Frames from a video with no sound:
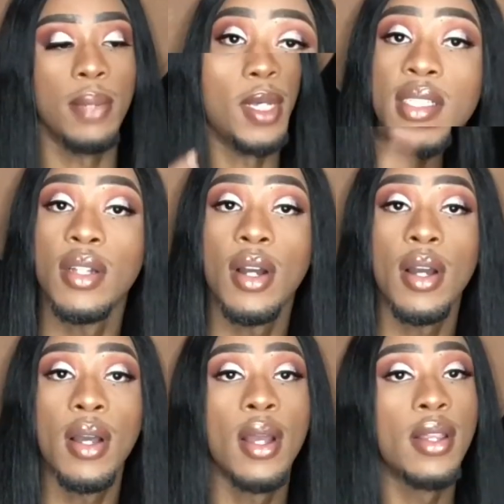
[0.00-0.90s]
These
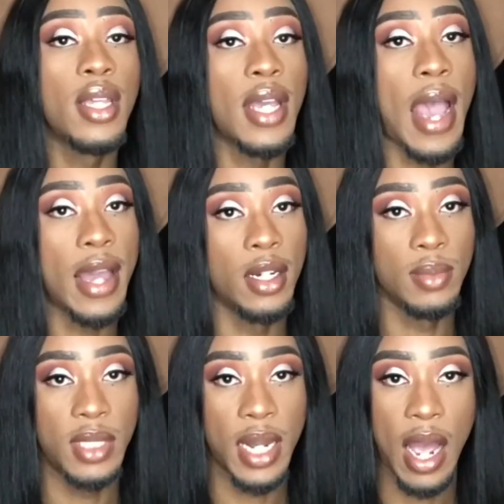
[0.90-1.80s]
are the
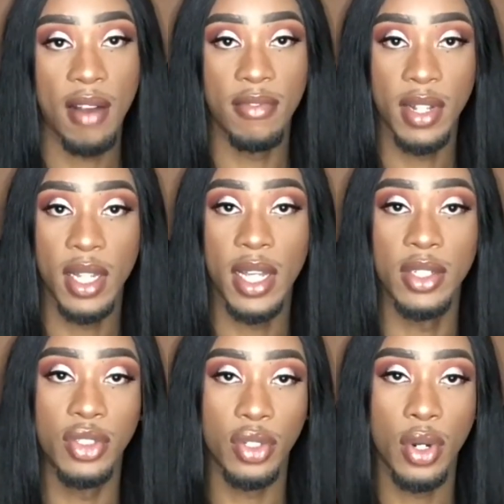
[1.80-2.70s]
items that I really
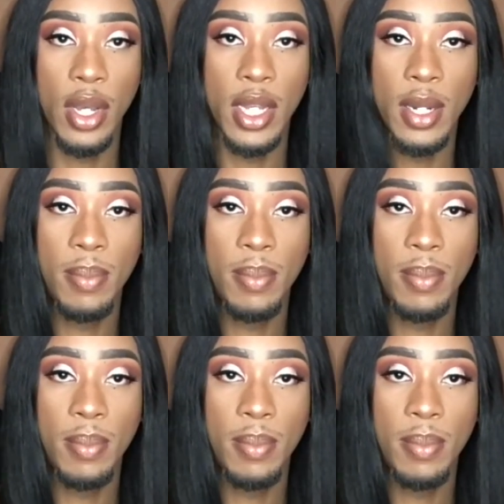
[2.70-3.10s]
enjoyed